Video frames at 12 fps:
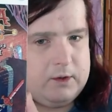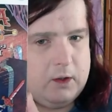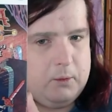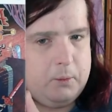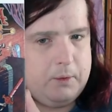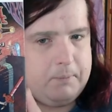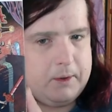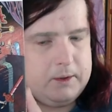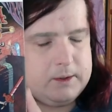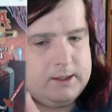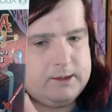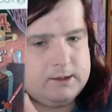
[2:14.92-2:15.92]
total with
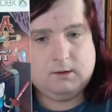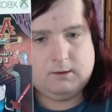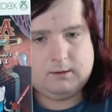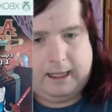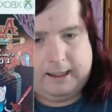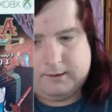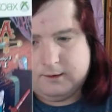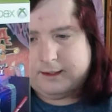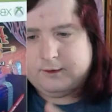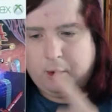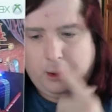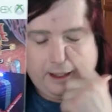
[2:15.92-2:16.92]
postage. So that's good,
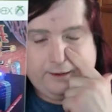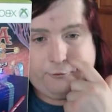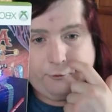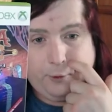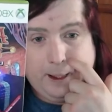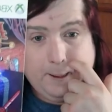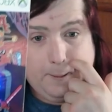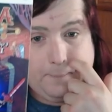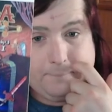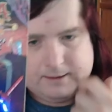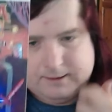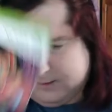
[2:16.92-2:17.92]
that's two out of three
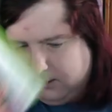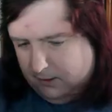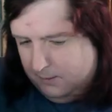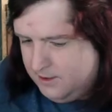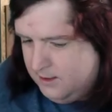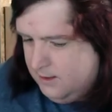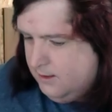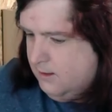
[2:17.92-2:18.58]
Adventure Times.